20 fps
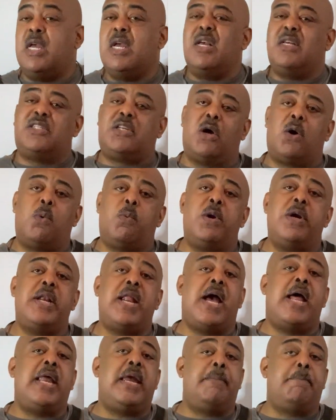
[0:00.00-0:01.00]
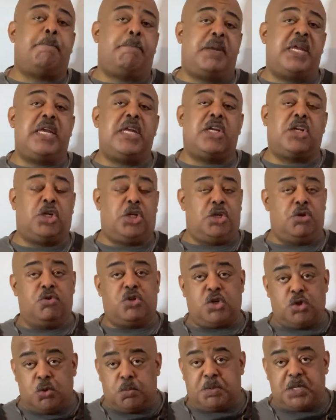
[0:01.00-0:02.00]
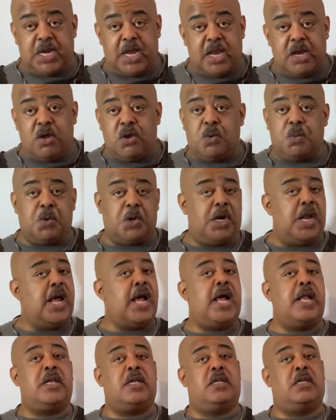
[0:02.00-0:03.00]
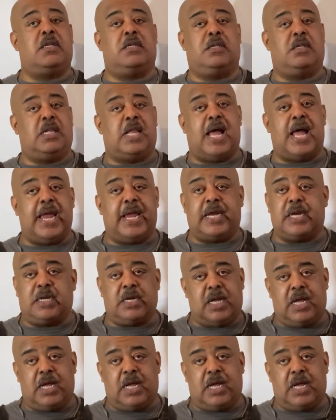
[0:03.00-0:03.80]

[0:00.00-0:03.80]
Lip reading: So we're not a big YouTube channel. We're not like